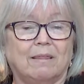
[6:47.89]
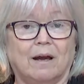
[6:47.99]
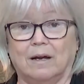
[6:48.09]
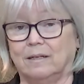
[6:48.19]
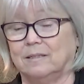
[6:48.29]
the
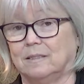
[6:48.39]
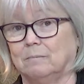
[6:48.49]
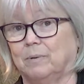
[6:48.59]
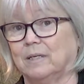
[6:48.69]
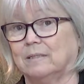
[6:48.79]
highest
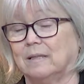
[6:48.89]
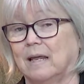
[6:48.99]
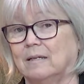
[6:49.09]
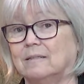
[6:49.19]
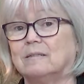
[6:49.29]
and best
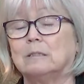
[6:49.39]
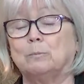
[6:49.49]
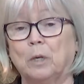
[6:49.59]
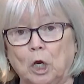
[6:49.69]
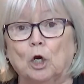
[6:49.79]
that is
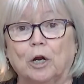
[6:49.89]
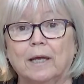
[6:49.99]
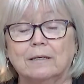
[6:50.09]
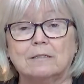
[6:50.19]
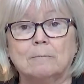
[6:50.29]

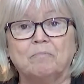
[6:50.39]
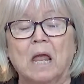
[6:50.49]
Spirit,